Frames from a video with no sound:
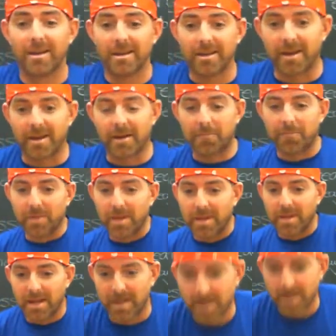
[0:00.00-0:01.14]
Yeah.
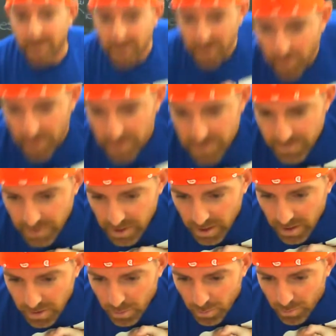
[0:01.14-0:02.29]
What else we
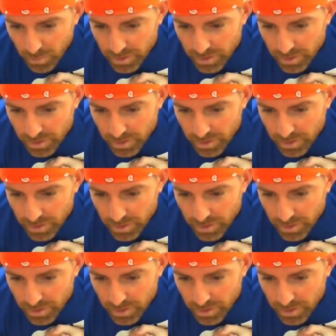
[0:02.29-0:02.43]
got?